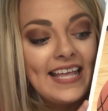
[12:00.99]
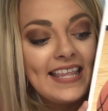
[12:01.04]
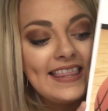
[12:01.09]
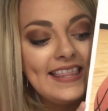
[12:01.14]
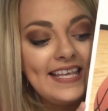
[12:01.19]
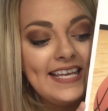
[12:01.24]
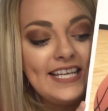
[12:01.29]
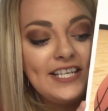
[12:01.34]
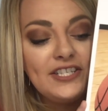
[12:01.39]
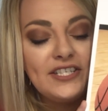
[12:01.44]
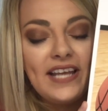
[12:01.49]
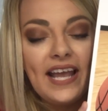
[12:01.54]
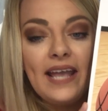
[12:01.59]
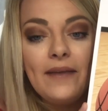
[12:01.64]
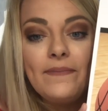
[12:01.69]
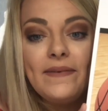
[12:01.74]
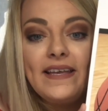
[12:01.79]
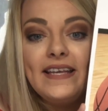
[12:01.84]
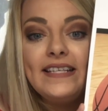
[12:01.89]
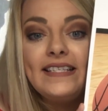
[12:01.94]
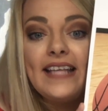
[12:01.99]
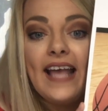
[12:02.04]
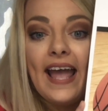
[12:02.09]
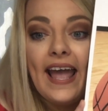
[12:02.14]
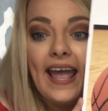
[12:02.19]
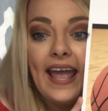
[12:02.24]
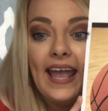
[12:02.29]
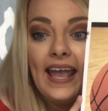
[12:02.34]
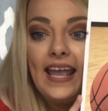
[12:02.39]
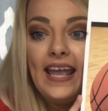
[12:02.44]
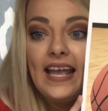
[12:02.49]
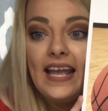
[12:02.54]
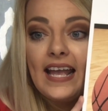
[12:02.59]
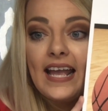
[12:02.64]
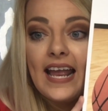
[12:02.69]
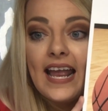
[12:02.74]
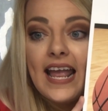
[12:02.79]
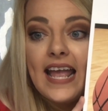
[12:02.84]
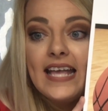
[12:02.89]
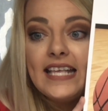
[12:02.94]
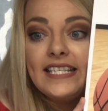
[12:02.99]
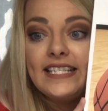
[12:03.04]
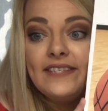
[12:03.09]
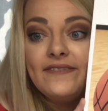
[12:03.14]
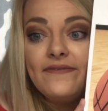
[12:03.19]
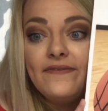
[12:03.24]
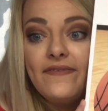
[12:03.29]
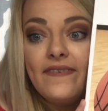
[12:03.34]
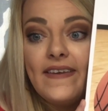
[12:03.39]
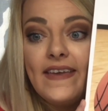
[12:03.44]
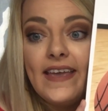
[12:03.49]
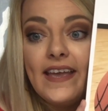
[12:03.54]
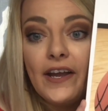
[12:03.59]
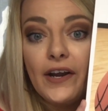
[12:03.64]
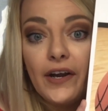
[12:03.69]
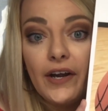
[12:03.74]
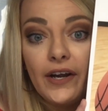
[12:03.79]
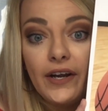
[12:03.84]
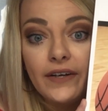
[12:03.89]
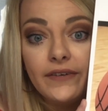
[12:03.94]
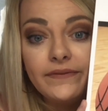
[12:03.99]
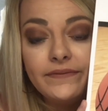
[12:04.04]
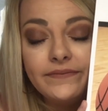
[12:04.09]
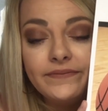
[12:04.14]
This shape is a sphere.